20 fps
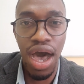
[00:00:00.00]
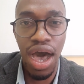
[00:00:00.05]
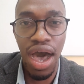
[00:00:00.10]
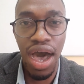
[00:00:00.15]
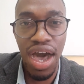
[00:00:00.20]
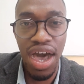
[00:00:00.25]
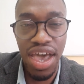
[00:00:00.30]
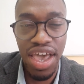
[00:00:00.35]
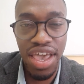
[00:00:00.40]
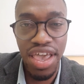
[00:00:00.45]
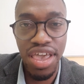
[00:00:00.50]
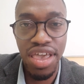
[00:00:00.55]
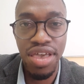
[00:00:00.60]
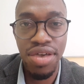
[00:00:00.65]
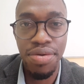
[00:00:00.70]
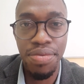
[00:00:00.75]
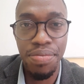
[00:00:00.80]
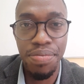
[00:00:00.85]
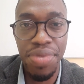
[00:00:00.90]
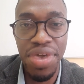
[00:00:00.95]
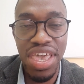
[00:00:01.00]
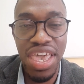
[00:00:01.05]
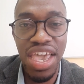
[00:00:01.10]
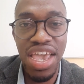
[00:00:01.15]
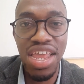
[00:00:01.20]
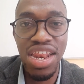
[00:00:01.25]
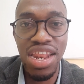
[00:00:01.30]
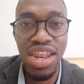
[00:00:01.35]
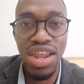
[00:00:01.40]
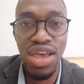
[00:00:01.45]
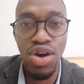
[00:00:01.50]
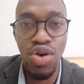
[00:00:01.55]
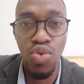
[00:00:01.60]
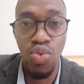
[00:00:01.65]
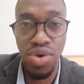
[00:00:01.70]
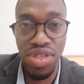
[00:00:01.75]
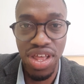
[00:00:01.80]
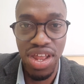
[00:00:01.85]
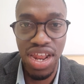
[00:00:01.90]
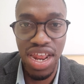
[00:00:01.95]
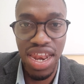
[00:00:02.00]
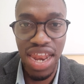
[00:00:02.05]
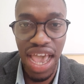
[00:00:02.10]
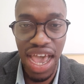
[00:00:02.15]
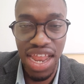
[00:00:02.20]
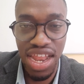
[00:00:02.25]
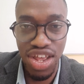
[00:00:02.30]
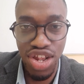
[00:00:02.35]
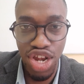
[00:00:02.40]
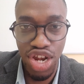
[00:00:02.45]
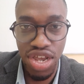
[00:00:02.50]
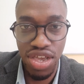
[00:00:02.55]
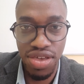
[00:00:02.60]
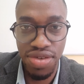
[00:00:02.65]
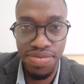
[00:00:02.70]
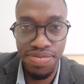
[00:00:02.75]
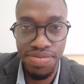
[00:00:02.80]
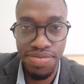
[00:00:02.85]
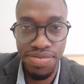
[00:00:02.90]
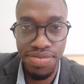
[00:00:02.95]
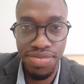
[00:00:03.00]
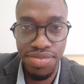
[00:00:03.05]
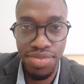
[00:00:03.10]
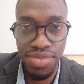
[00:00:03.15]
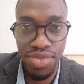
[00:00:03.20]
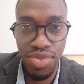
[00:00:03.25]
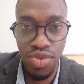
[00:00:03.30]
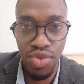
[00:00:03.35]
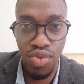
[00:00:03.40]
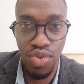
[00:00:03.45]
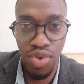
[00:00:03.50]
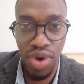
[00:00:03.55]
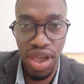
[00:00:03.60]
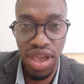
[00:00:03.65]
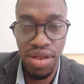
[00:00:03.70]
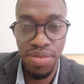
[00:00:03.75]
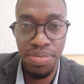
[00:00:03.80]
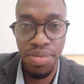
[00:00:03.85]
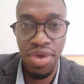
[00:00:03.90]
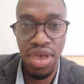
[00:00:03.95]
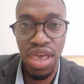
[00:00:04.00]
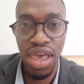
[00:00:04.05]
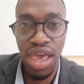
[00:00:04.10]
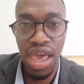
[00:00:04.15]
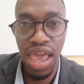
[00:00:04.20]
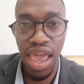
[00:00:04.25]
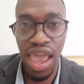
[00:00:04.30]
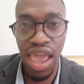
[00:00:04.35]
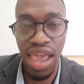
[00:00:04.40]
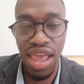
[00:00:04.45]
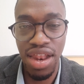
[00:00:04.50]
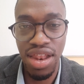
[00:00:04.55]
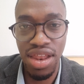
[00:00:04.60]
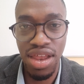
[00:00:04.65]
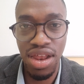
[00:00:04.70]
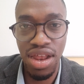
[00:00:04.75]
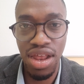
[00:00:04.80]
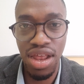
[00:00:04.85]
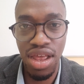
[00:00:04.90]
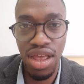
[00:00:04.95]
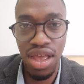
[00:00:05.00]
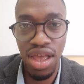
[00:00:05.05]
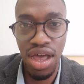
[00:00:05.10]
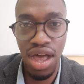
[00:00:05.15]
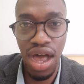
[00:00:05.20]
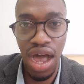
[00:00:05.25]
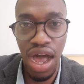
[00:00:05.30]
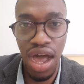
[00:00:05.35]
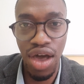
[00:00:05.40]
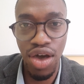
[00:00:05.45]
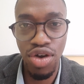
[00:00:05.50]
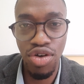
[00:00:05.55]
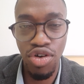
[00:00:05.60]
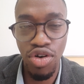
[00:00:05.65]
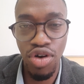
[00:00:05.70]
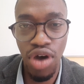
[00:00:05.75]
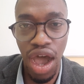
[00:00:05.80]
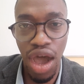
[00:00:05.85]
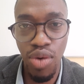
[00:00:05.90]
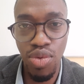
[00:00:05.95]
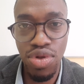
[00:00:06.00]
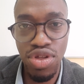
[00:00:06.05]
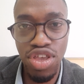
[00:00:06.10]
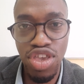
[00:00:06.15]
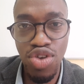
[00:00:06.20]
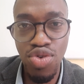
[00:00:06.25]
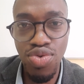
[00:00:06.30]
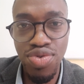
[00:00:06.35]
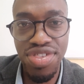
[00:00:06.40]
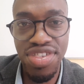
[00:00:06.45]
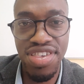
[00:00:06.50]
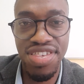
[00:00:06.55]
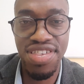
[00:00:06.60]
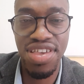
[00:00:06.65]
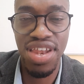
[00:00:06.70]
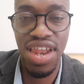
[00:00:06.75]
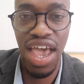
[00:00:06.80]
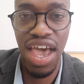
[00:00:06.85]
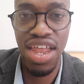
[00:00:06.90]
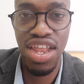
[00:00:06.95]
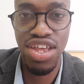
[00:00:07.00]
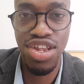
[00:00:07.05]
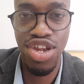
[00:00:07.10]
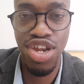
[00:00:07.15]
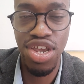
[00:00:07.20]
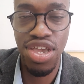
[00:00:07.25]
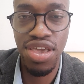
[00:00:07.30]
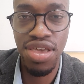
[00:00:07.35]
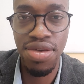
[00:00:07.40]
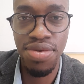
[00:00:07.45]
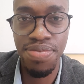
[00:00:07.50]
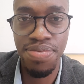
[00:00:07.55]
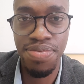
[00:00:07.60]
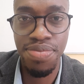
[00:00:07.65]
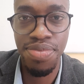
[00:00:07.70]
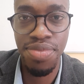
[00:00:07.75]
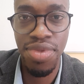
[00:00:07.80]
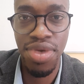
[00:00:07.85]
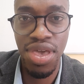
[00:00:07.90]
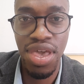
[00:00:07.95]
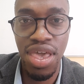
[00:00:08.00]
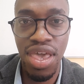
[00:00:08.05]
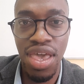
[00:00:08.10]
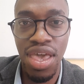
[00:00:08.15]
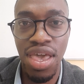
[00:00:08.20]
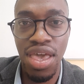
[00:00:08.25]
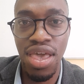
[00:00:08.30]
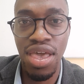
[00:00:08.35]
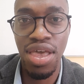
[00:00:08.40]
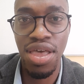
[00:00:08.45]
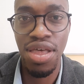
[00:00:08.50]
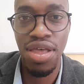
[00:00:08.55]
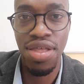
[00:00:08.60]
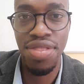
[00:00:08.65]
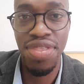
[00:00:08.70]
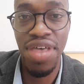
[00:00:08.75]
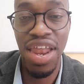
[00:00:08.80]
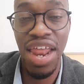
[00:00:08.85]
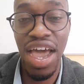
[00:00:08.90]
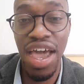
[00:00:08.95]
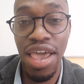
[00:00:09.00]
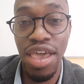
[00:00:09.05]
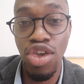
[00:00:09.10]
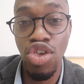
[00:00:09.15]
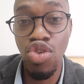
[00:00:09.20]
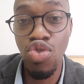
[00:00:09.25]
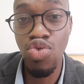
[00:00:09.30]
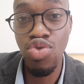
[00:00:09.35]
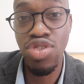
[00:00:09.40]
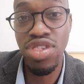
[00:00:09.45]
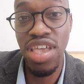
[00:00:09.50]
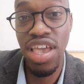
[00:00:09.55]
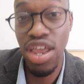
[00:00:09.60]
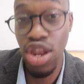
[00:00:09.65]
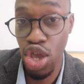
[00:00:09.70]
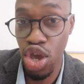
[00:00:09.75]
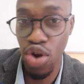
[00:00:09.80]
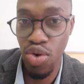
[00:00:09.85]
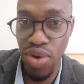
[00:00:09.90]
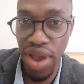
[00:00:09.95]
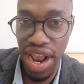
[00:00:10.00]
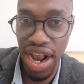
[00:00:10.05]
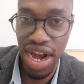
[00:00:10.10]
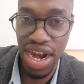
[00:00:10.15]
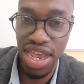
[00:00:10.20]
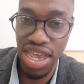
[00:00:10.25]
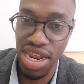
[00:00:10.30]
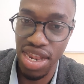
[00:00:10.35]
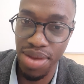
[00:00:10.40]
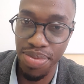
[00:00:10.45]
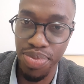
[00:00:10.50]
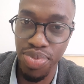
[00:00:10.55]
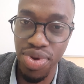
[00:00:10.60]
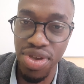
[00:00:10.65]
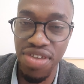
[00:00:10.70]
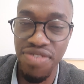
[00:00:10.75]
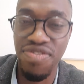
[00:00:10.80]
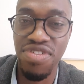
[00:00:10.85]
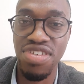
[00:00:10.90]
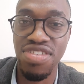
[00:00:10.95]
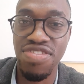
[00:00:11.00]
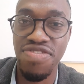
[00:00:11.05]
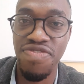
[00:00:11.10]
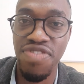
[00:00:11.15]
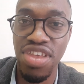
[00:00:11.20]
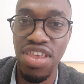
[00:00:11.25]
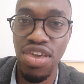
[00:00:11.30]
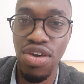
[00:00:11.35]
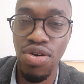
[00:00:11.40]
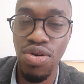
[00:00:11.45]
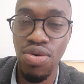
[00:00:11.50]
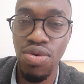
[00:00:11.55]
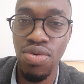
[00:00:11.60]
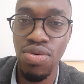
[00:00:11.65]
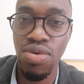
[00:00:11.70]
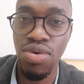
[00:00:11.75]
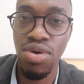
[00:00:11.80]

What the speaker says: I begin with an analogy, right? And I will use this analogy that I used incorrectly in the previous video